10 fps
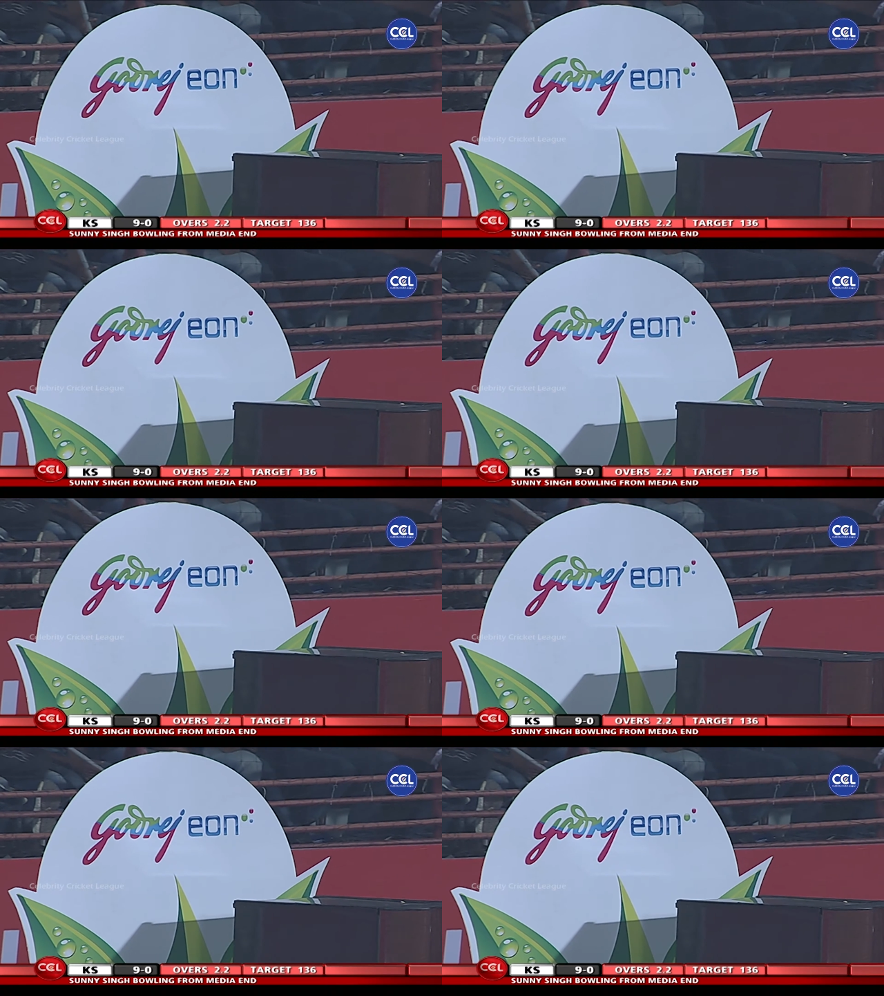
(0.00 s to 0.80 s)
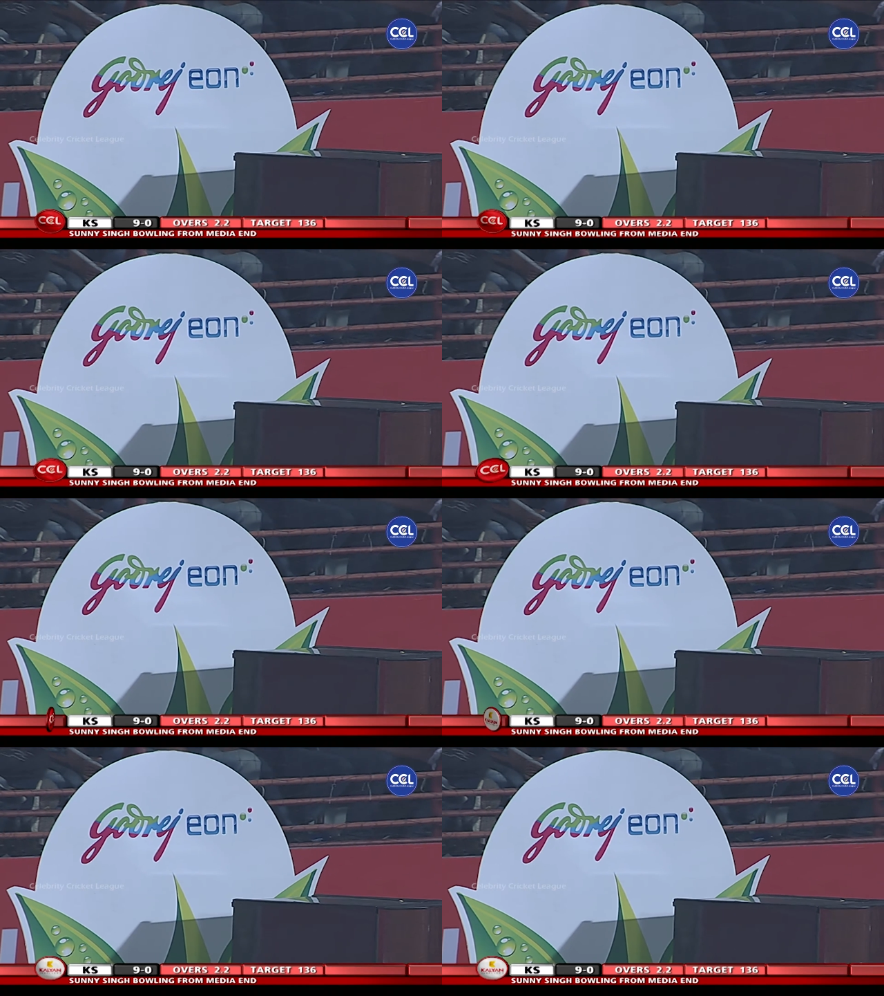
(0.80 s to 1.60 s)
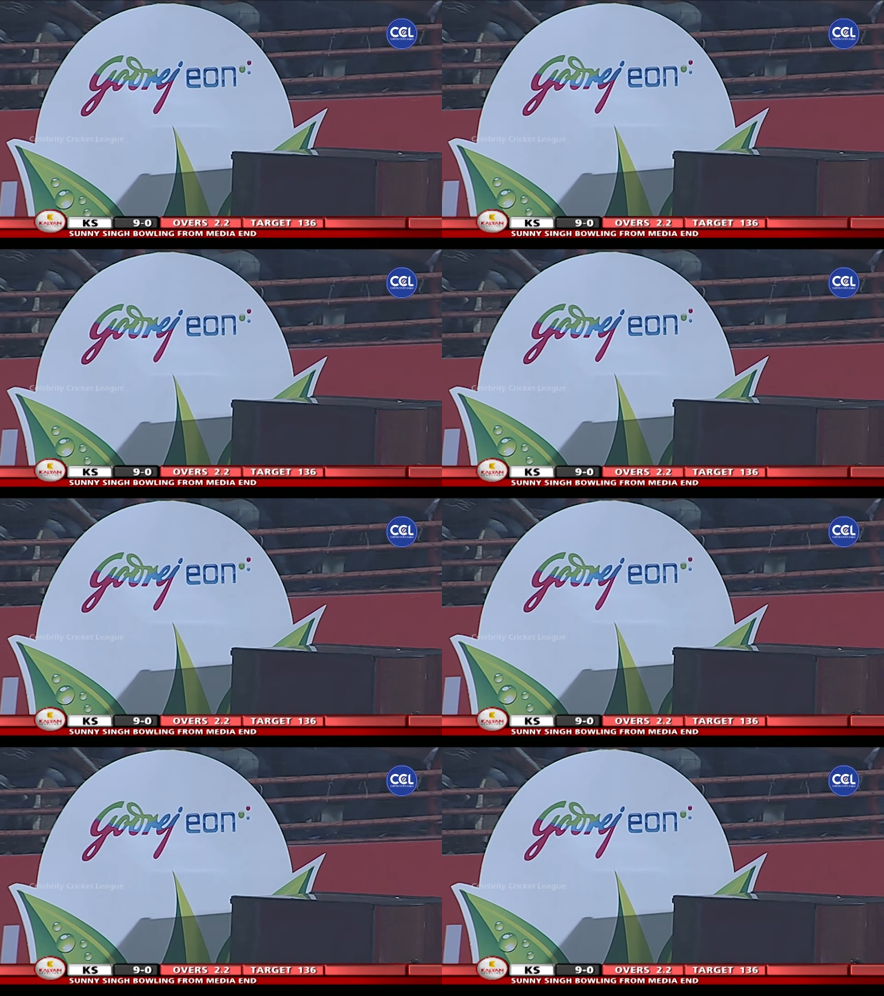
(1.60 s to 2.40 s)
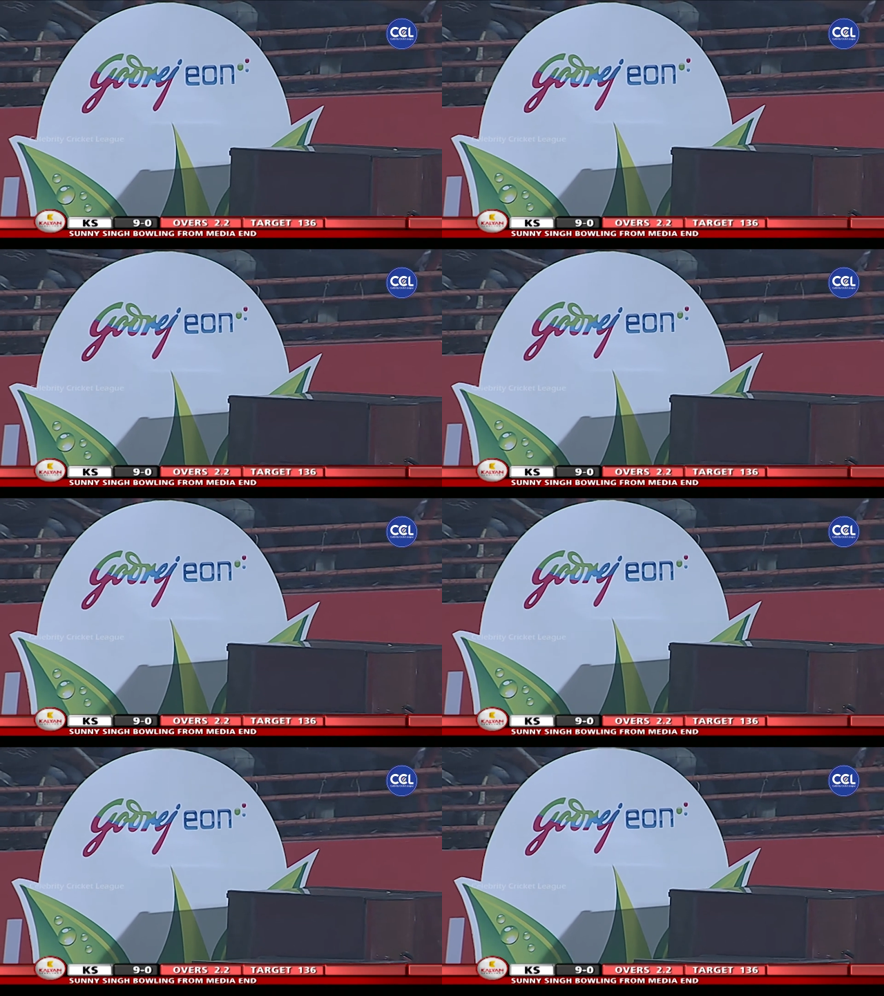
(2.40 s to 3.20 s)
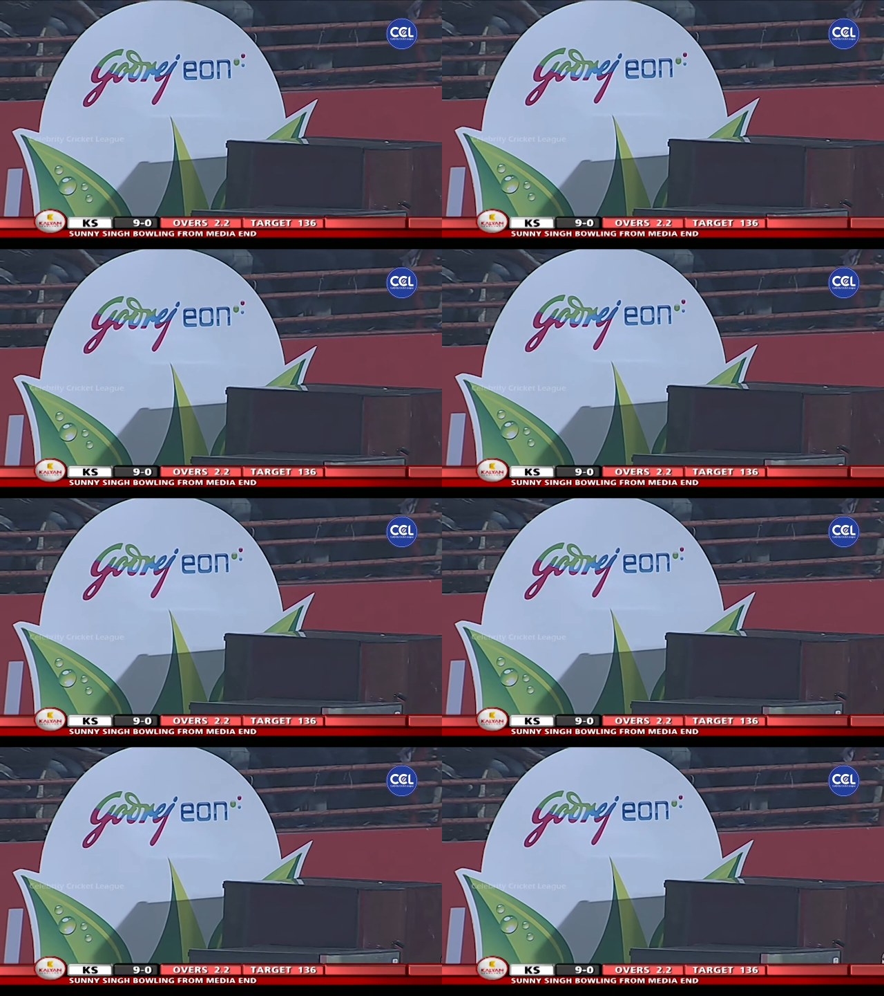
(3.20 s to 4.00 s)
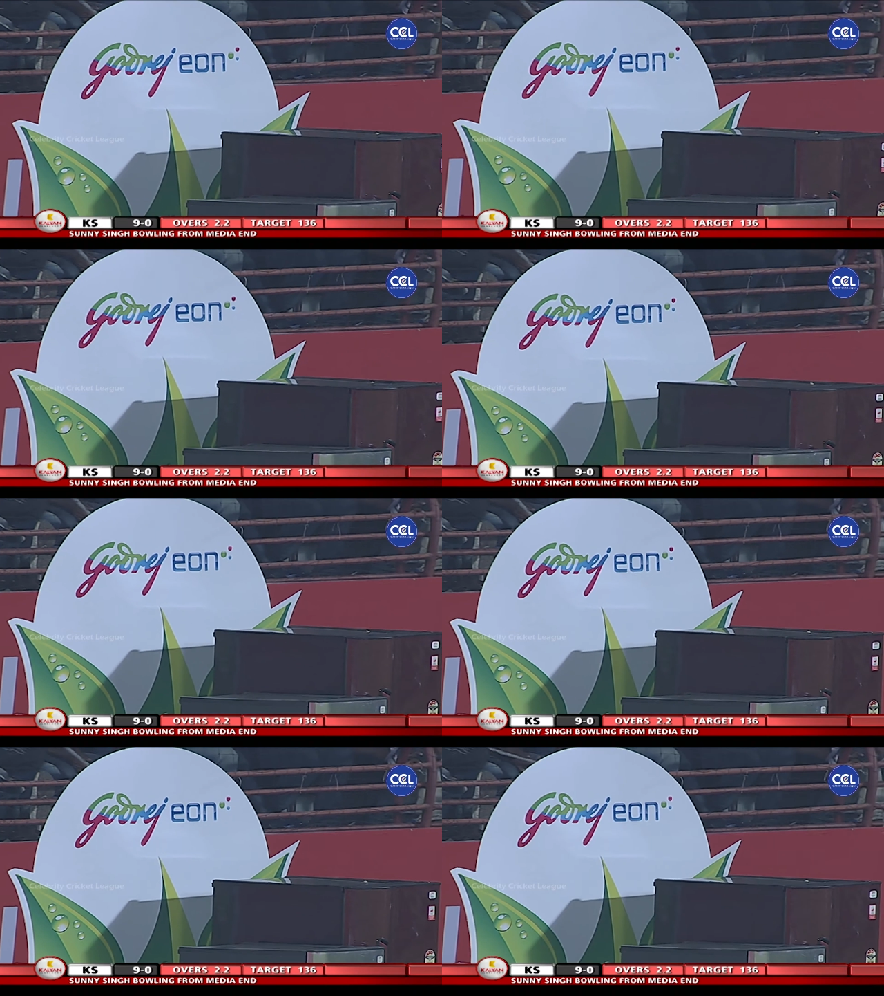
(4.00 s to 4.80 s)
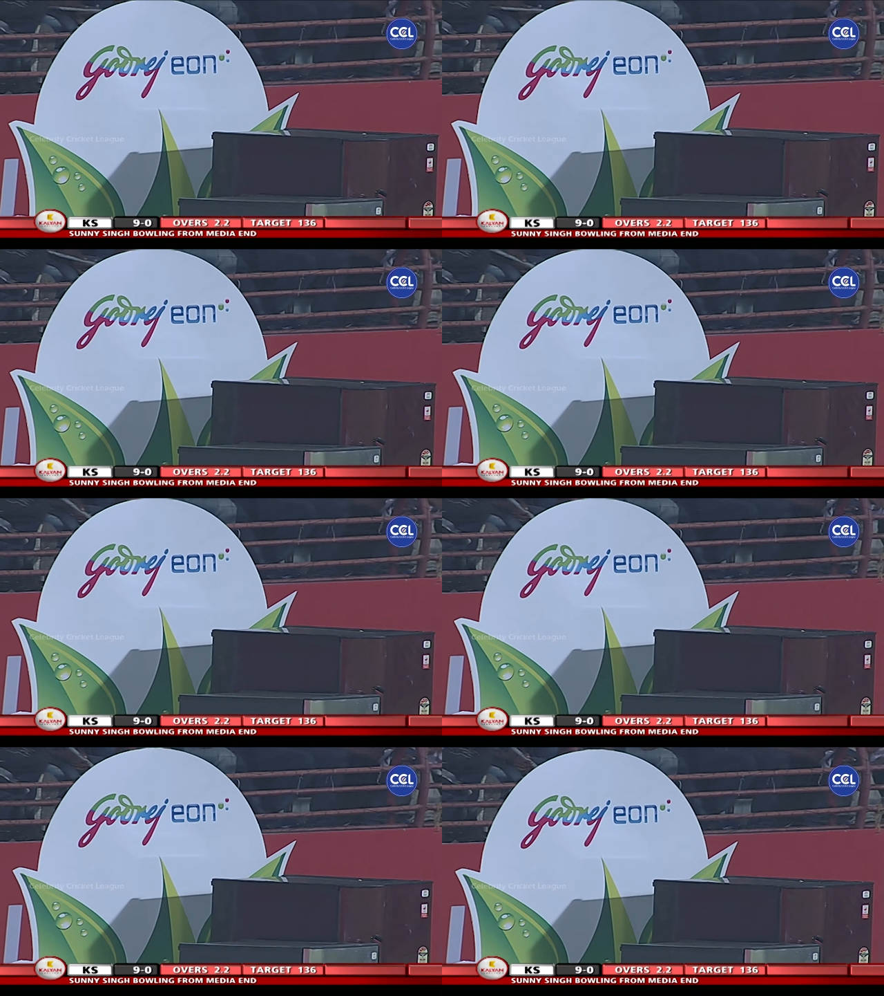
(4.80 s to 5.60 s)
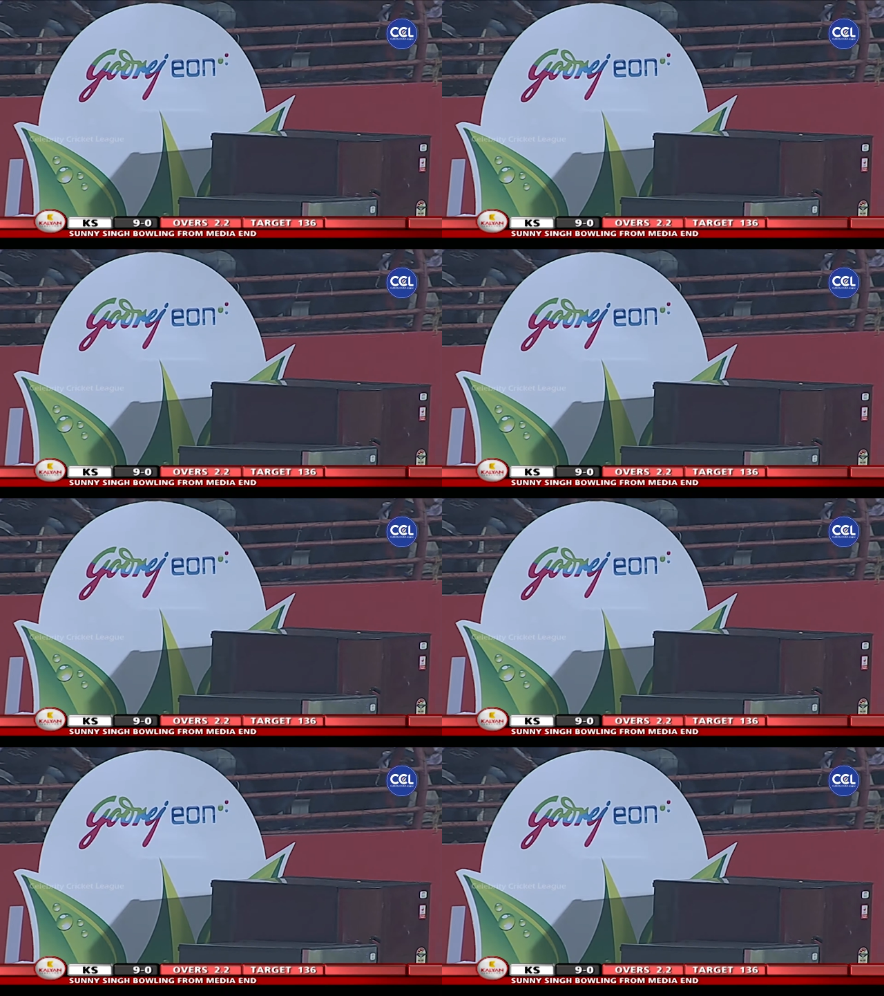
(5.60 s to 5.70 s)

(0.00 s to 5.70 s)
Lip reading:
Nobody's mouth can be seen.